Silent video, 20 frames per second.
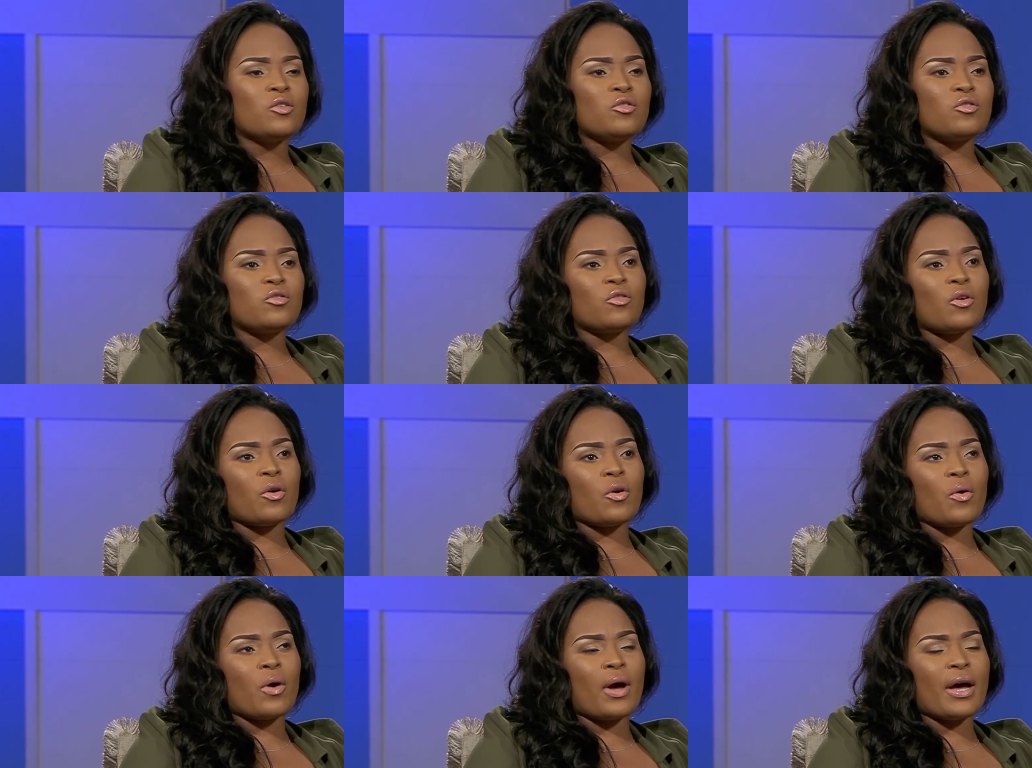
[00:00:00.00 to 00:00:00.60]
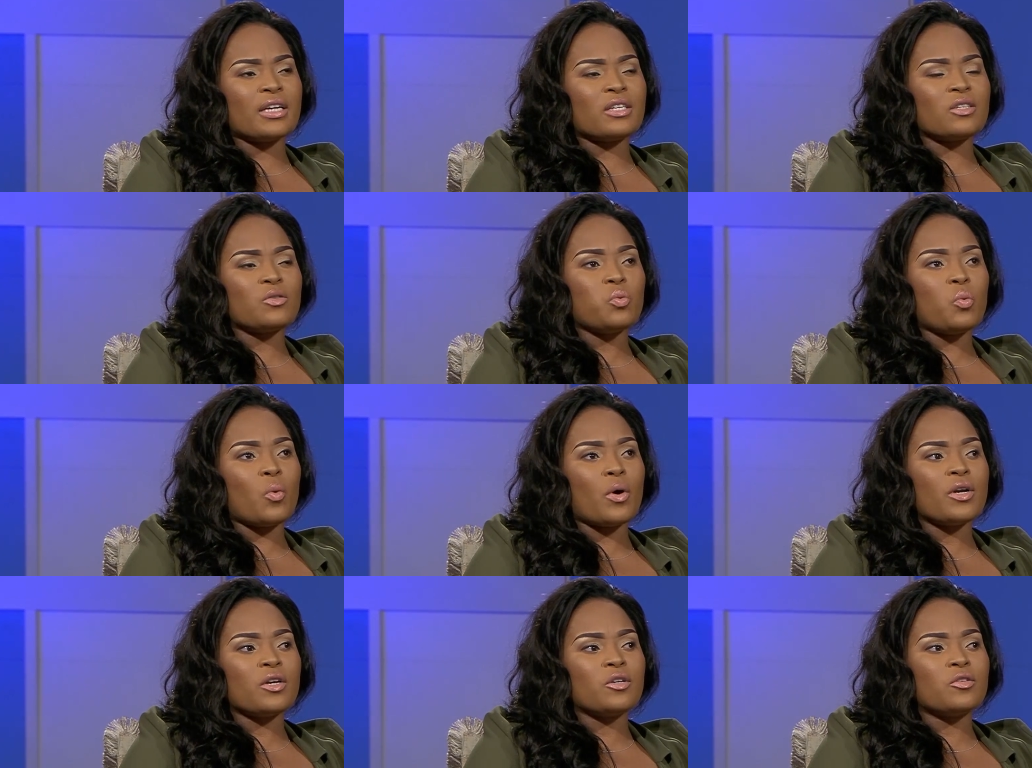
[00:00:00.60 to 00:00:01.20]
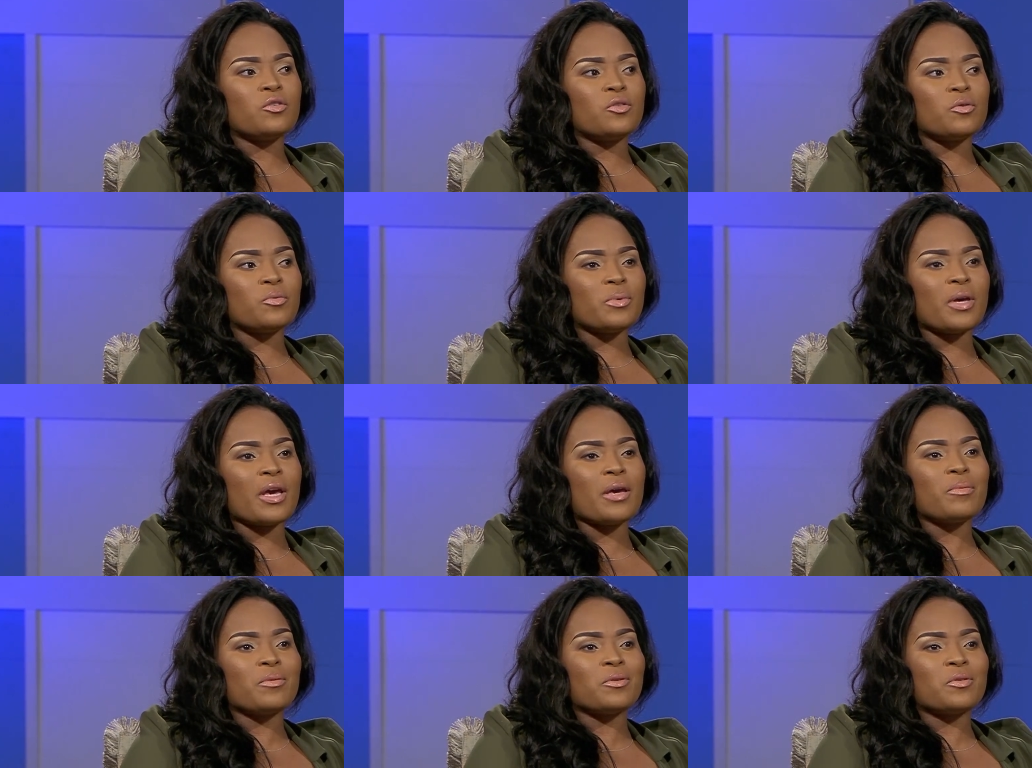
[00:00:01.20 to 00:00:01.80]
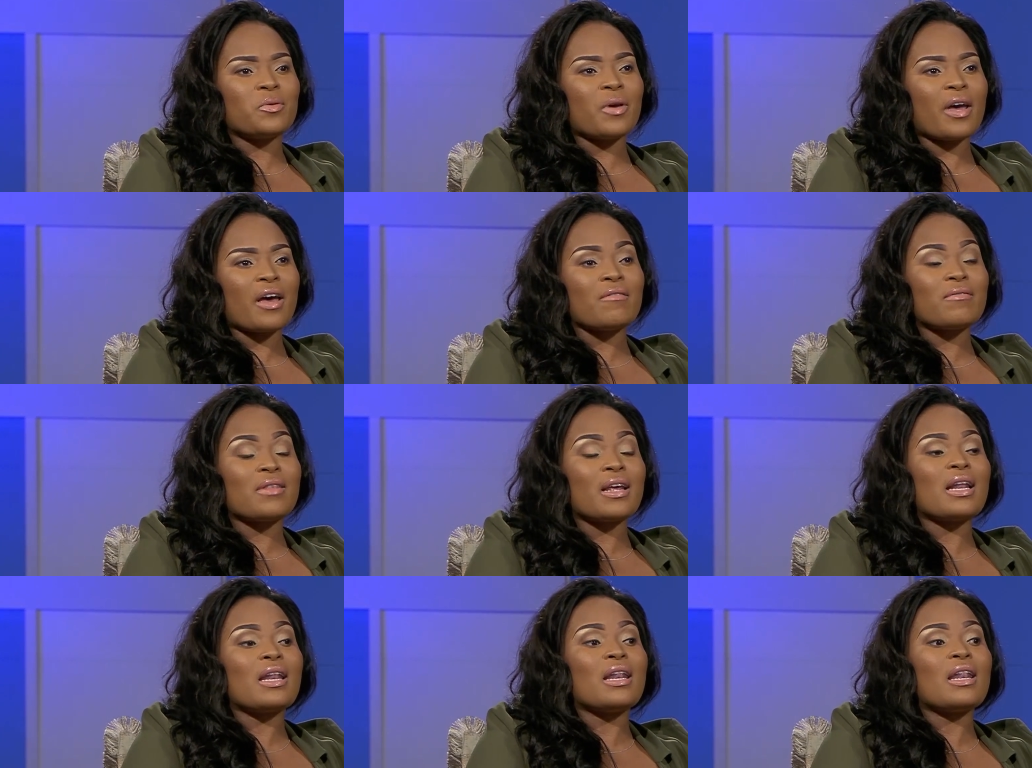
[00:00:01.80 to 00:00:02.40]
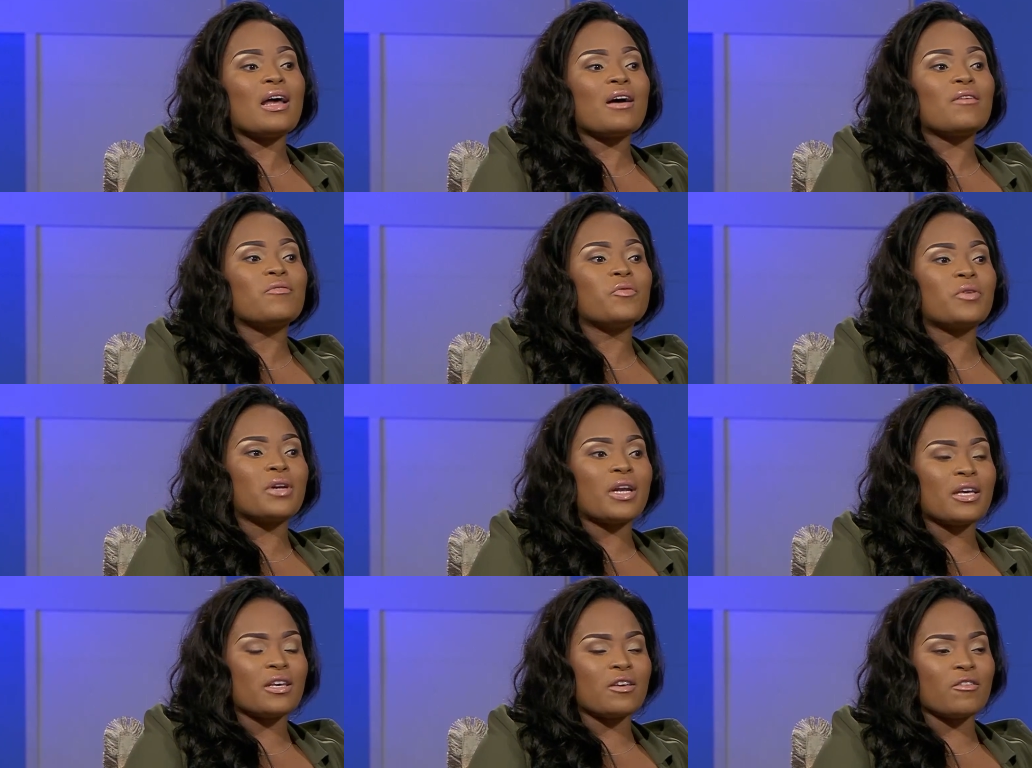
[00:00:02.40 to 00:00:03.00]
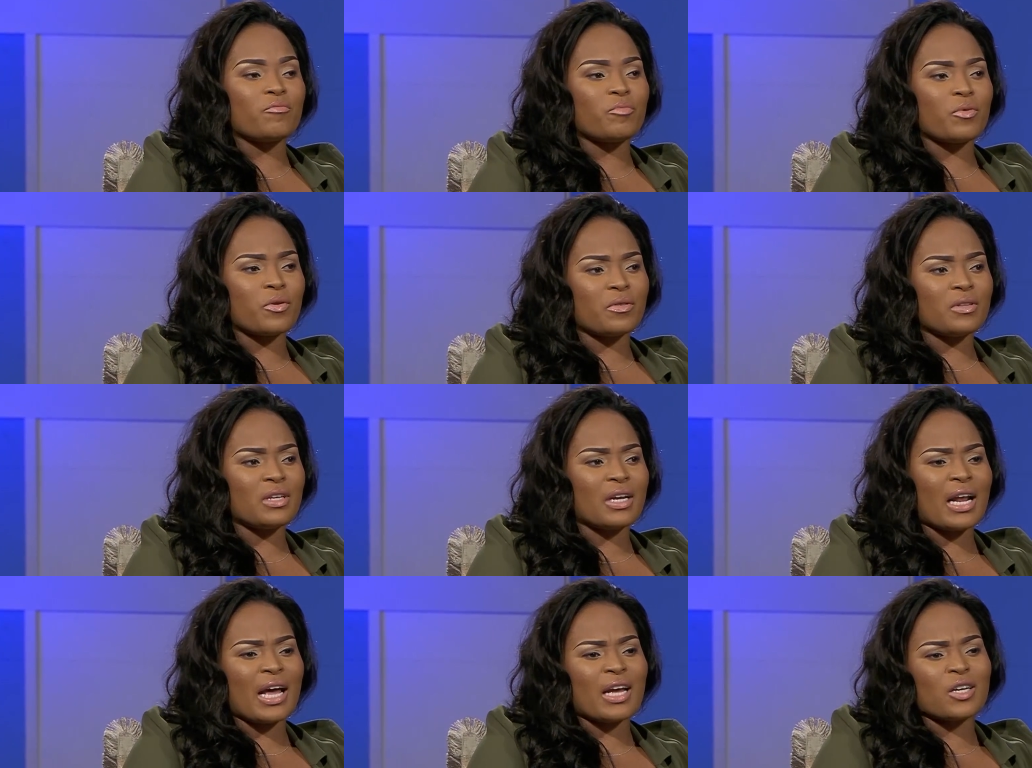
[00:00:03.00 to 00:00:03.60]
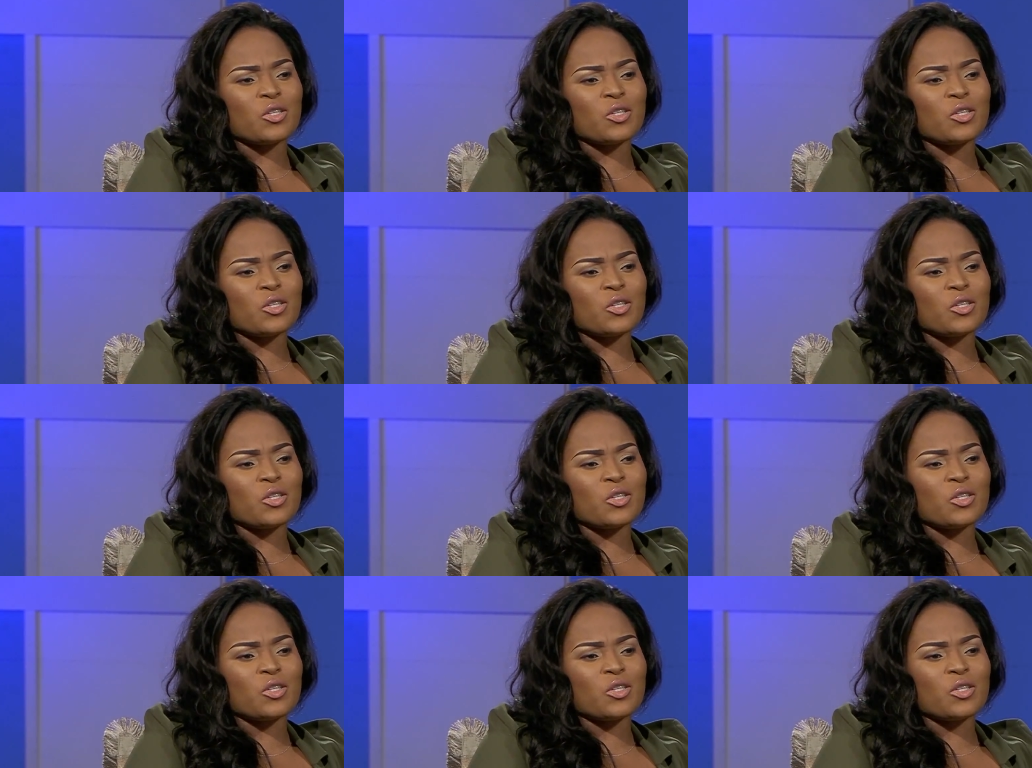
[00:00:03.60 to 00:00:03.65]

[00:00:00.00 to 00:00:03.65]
So I just wanted to be able to have that love when I give birth, that I